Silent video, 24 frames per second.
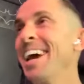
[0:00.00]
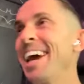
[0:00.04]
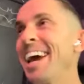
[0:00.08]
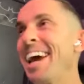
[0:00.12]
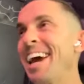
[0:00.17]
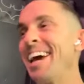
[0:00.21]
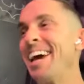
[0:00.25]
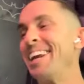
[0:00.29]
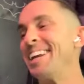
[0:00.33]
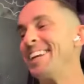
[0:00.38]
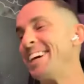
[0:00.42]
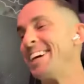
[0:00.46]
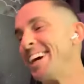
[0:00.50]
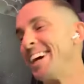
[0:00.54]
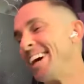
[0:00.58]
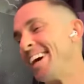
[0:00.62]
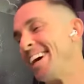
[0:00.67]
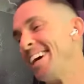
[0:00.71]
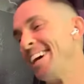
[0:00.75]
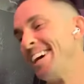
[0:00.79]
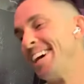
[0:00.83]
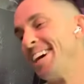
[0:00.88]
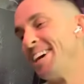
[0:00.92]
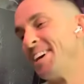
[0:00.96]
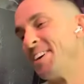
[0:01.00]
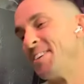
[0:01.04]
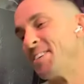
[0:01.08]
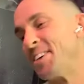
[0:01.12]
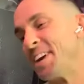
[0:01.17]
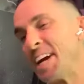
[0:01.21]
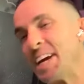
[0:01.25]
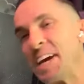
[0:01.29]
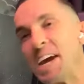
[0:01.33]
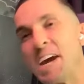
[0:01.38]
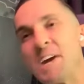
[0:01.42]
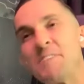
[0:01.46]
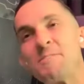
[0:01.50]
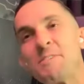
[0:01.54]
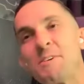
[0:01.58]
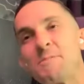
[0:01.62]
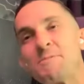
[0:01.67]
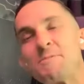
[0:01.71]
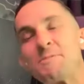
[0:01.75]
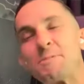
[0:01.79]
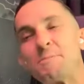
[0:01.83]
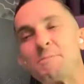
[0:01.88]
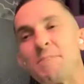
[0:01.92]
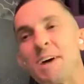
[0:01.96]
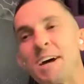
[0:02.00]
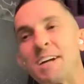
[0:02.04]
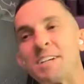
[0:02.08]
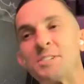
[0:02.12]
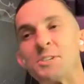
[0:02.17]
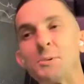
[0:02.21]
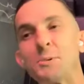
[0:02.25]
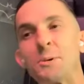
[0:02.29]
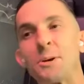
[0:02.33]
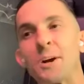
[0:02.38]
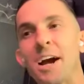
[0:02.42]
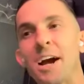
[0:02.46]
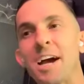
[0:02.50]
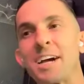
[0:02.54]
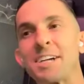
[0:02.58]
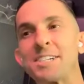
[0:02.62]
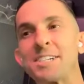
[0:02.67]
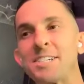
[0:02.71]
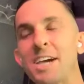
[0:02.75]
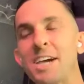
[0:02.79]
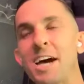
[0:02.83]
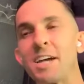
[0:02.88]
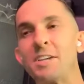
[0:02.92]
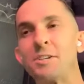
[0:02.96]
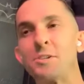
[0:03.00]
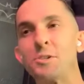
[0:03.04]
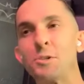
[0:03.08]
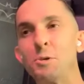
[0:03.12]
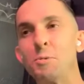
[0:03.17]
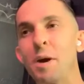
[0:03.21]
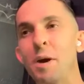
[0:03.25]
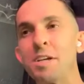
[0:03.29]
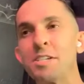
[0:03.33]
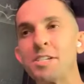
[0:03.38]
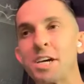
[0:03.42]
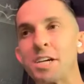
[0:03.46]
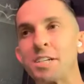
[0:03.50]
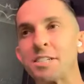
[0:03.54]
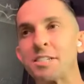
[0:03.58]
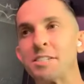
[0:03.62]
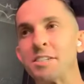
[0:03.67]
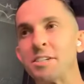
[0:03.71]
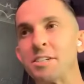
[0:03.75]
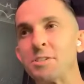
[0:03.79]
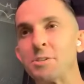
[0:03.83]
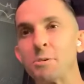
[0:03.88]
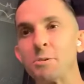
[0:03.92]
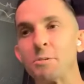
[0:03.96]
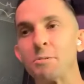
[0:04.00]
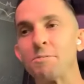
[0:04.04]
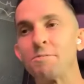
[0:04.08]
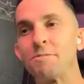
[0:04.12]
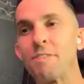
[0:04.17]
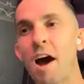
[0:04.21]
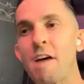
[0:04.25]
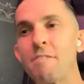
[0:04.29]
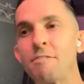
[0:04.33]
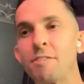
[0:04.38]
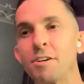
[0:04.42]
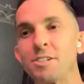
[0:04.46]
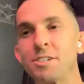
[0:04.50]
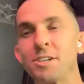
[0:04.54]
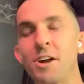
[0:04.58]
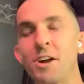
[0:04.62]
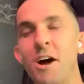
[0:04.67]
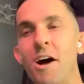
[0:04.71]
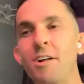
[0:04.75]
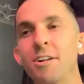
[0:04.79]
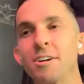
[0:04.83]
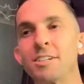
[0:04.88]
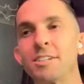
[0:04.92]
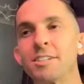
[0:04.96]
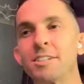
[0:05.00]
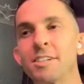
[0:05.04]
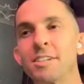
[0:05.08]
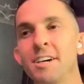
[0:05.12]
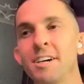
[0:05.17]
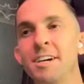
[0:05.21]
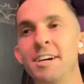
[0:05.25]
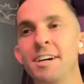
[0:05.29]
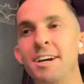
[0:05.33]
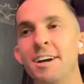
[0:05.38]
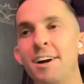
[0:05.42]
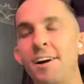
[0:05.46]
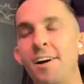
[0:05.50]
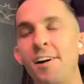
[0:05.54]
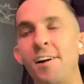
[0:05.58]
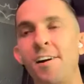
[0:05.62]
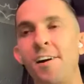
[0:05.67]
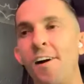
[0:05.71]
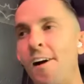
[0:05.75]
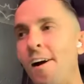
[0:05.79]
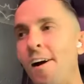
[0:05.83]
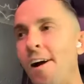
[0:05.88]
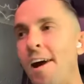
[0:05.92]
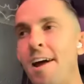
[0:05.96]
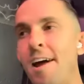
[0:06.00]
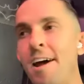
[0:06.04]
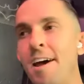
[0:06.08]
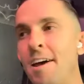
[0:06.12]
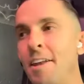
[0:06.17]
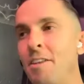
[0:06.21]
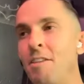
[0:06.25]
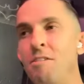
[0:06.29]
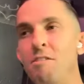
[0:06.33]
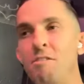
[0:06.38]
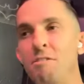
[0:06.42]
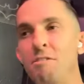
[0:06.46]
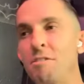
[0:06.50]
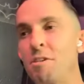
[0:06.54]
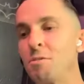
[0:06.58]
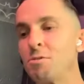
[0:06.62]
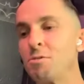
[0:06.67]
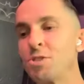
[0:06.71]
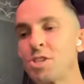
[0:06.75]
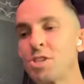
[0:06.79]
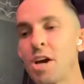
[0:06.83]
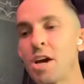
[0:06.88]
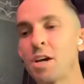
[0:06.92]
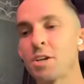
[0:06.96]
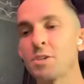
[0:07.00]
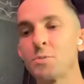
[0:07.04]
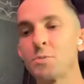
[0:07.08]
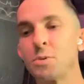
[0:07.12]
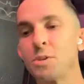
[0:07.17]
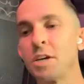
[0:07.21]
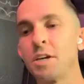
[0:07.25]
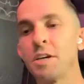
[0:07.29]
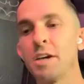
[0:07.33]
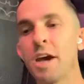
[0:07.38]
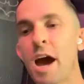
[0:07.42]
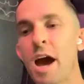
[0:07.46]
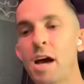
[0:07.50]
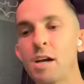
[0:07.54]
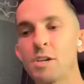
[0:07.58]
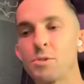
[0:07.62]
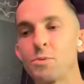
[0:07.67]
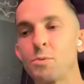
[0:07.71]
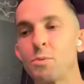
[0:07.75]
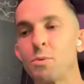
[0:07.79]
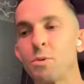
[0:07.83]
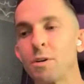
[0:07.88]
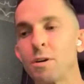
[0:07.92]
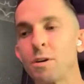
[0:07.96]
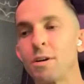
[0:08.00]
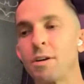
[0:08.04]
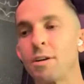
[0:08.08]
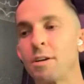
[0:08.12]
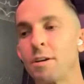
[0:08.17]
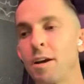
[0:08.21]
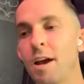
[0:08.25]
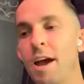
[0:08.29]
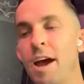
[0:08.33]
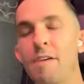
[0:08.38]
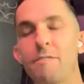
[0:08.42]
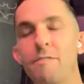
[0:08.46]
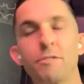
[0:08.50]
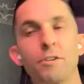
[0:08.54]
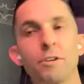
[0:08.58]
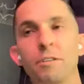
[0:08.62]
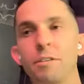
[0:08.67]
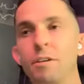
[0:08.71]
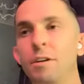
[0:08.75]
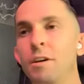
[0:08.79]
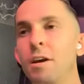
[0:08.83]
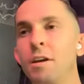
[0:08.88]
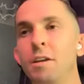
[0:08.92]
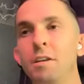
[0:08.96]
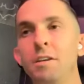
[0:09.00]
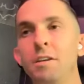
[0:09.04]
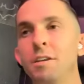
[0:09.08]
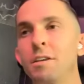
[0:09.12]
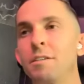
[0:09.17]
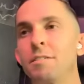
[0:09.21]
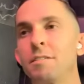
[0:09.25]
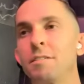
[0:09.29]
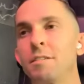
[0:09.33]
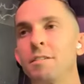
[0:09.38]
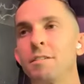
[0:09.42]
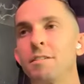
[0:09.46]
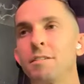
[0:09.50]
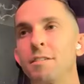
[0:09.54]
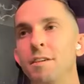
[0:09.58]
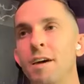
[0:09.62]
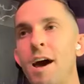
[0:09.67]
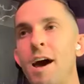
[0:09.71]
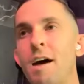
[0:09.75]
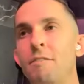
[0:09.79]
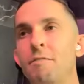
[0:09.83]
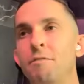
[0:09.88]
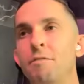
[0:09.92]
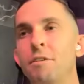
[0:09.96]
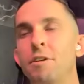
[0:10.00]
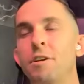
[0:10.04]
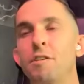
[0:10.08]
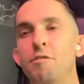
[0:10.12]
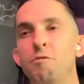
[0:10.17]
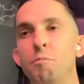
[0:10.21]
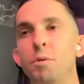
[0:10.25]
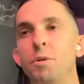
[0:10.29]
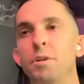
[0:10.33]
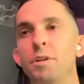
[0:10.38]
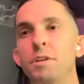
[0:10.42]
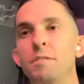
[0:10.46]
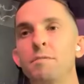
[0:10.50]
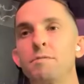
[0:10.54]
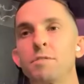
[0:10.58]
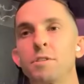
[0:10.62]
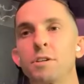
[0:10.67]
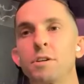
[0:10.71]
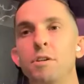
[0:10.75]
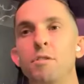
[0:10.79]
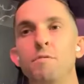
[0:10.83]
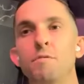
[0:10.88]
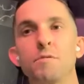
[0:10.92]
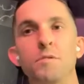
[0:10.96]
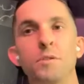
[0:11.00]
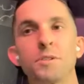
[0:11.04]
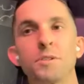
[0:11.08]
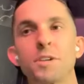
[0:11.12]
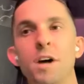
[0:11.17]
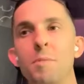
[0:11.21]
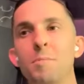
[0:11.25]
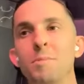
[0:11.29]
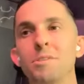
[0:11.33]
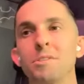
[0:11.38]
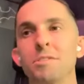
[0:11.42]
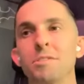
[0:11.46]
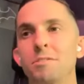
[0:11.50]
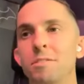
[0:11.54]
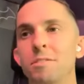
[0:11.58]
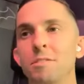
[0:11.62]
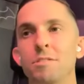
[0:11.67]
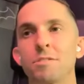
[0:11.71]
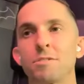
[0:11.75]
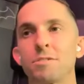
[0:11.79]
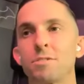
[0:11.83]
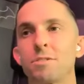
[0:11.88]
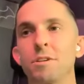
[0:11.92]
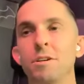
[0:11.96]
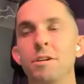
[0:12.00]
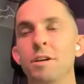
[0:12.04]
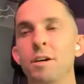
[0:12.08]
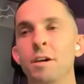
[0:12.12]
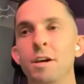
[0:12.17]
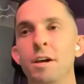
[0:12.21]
And when I came home from that tour, I actually had 2 paychecks and they totaled $500. And those checks, when they cashed, were everything I needed to have enough belief to go full time in this industry.